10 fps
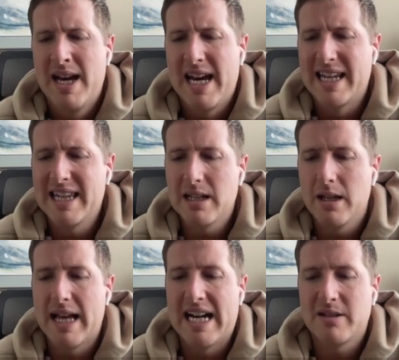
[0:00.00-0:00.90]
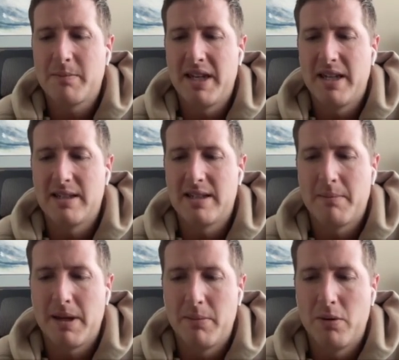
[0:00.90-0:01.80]
And I think the last piece that
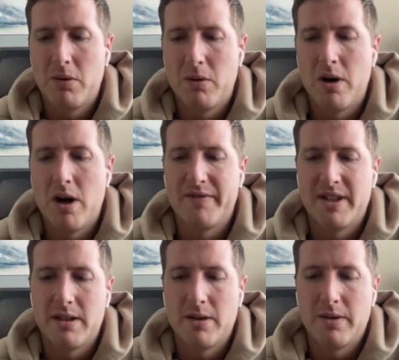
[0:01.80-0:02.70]
people often don't